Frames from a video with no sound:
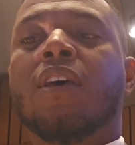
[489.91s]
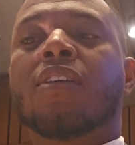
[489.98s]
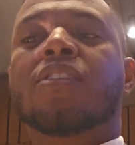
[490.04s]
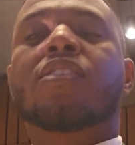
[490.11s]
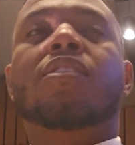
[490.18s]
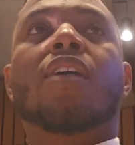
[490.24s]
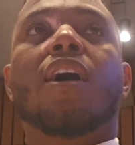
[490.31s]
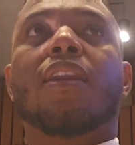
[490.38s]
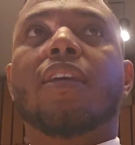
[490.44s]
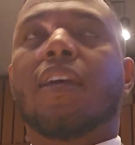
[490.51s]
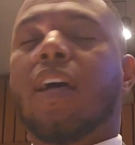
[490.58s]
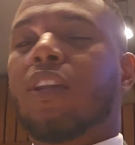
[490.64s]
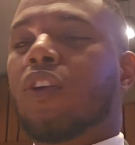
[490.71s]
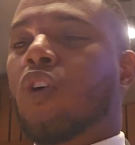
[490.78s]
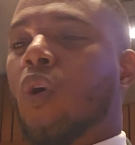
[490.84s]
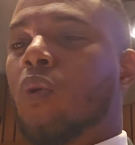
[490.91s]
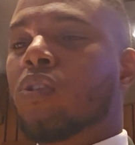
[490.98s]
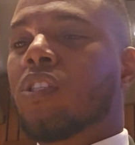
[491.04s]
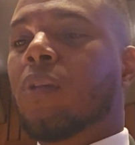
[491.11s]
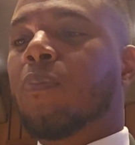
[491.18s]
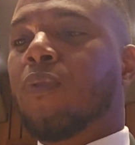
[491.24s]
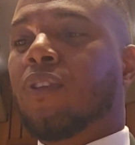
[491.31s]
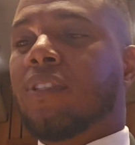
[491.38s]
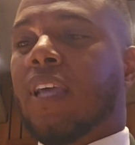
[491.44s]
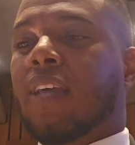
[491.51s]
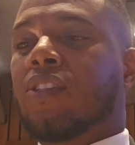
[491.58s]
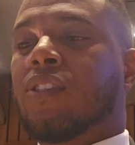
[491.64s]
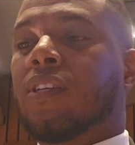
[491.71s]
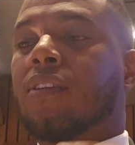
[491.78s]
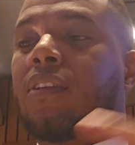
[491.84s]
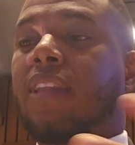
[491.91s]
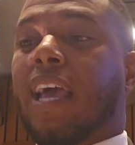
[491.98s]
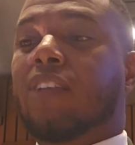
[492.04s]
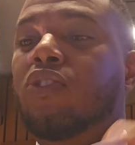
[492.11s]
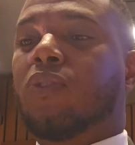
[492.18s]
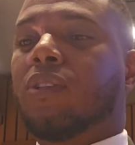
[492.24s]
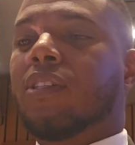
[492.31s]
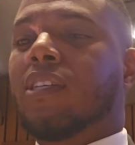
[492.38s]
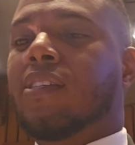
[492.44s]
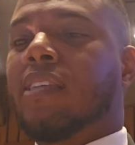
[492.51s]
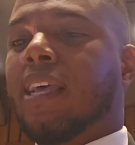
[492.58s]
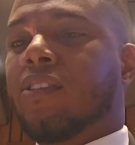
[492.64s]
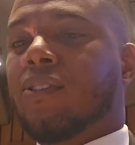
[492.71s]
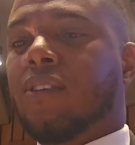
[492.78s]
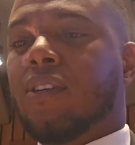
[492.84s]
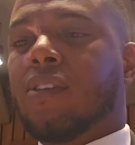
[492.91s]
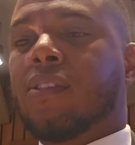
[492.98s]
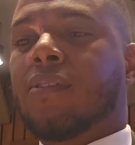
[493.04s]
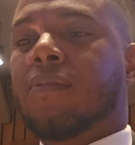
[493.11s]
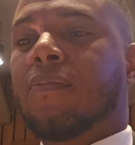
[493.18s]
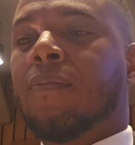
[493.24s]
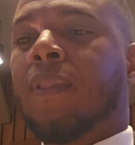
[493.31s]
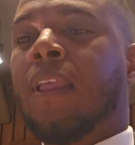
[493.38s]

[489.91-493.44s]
study on coastal protection, natural disasters,